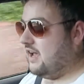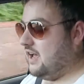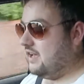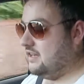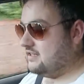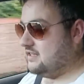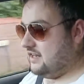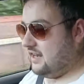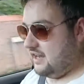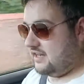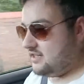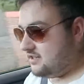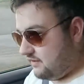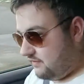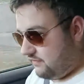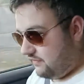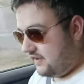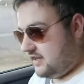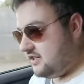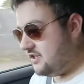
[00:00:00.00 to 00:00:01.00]
has
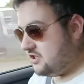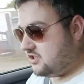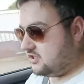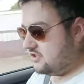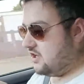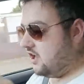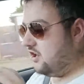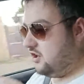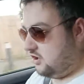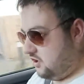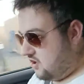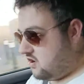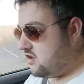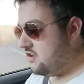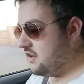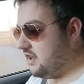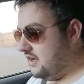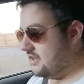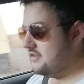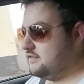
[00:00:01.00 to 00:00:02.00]
less features, a
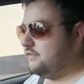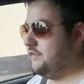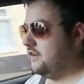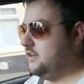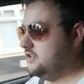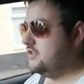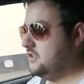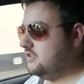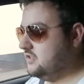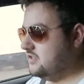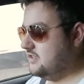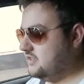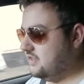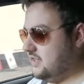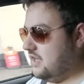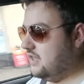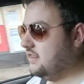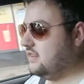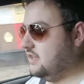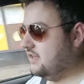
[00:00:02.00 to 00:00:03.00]
lot less features
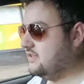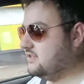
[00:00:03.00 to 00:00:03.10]
than